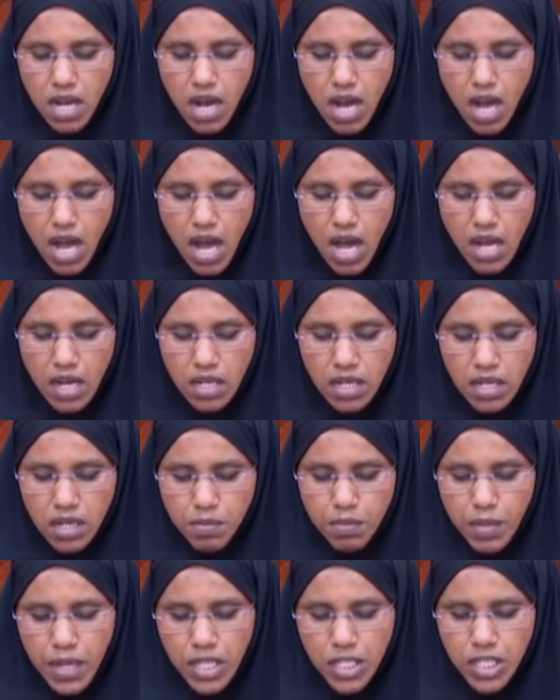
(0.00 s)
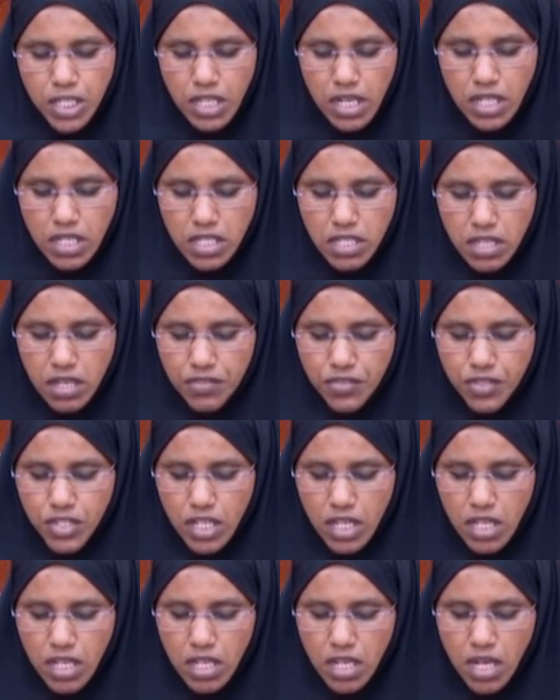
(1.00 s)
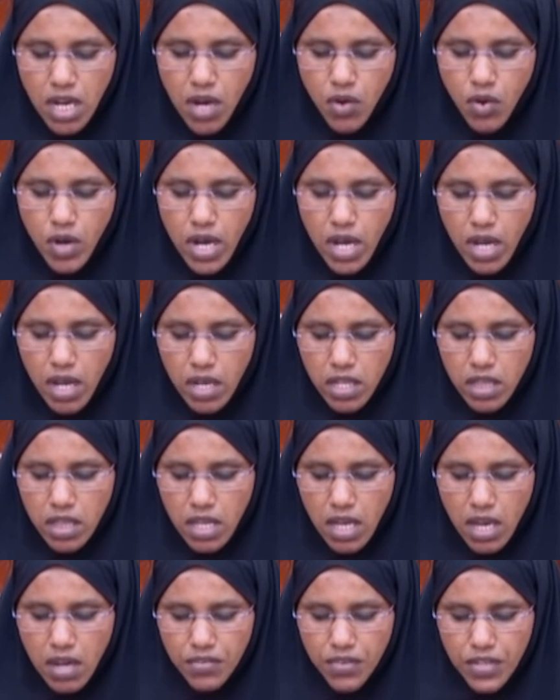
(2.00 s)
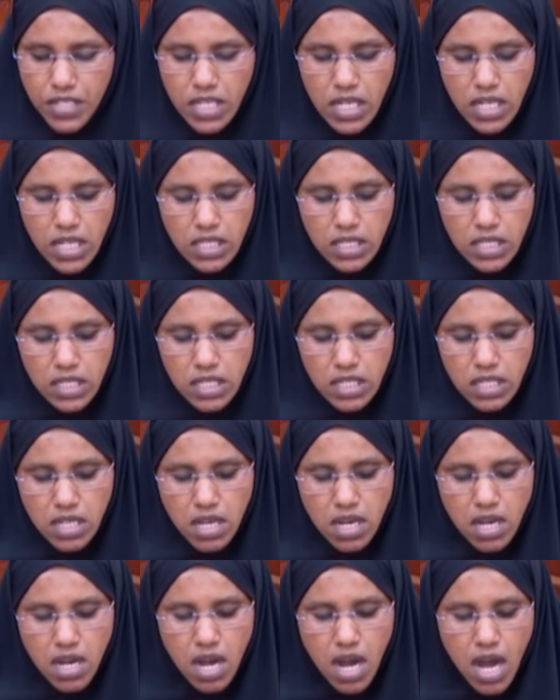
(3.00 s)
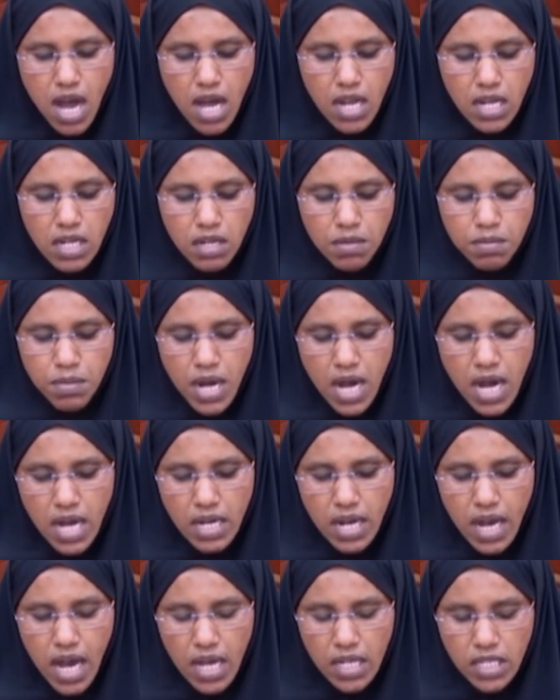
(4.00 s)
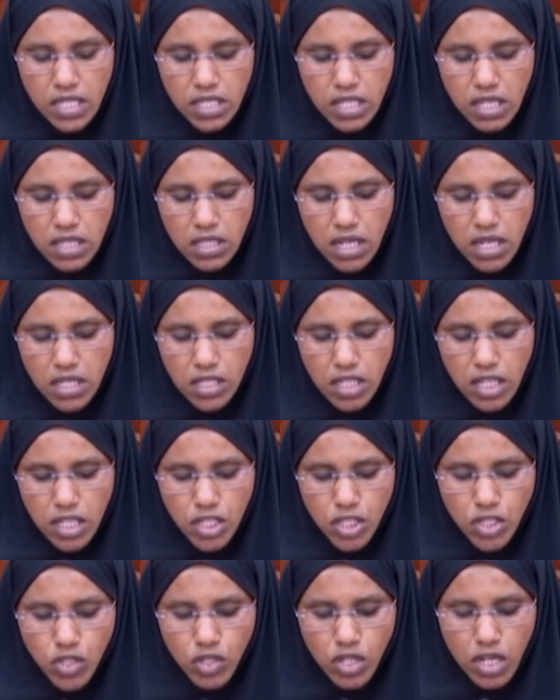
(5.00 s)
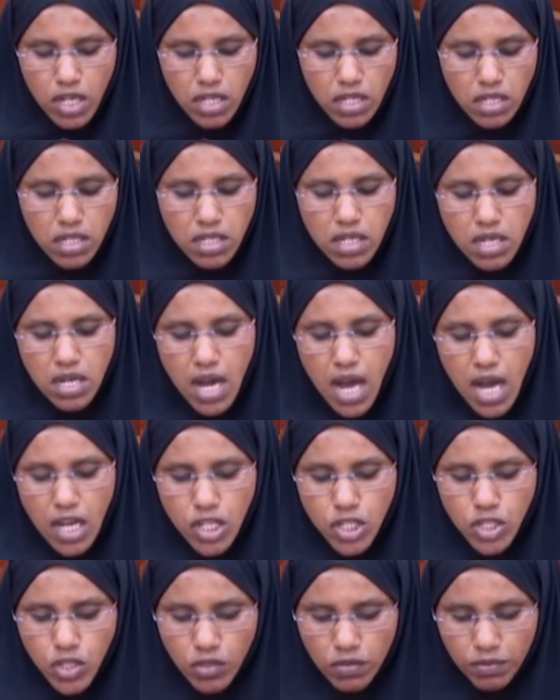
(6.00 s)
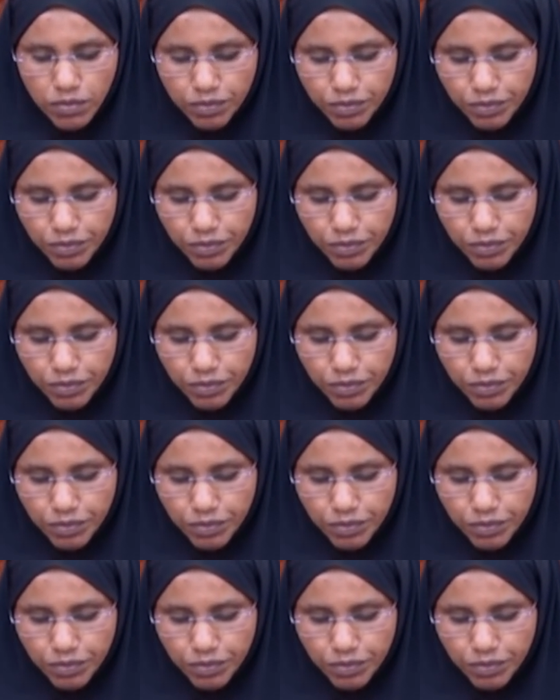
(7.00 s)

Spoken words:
and patient safety in our healthcare facilities and demand urgent attention and action.